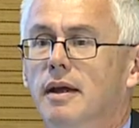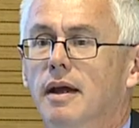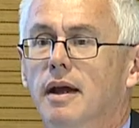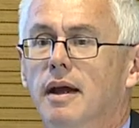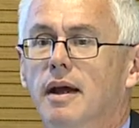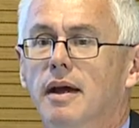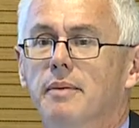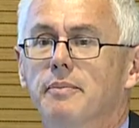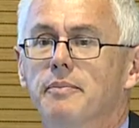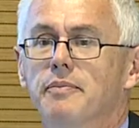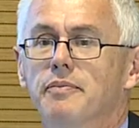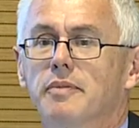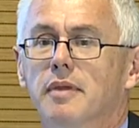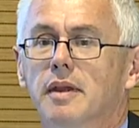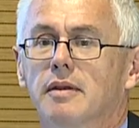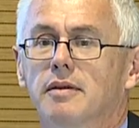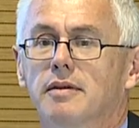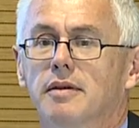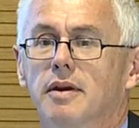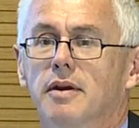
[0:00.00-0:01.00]
Um,
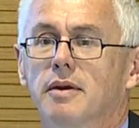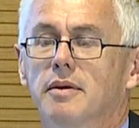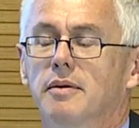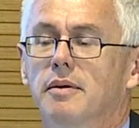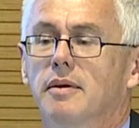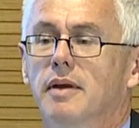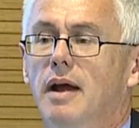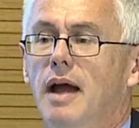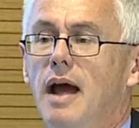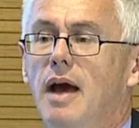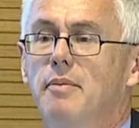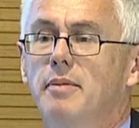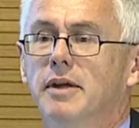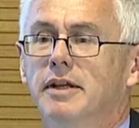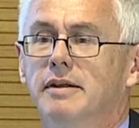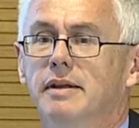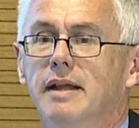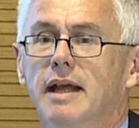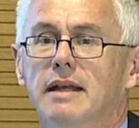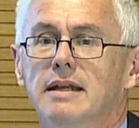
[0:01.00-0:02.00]
so, how
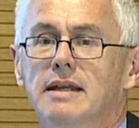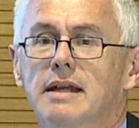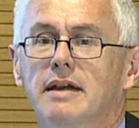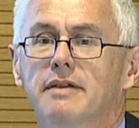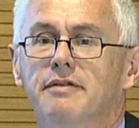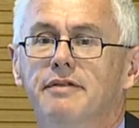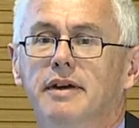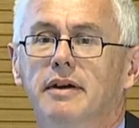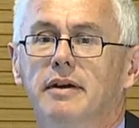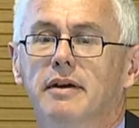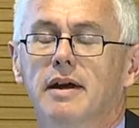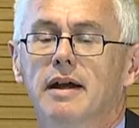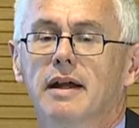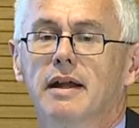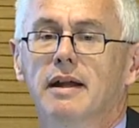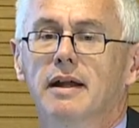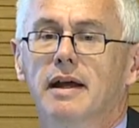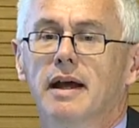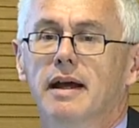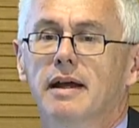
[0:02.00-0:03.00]
much of that TFL
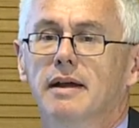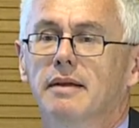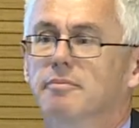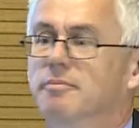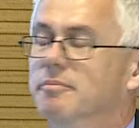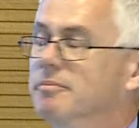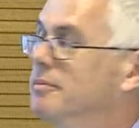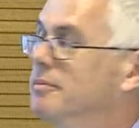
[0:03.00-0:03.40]
got, I,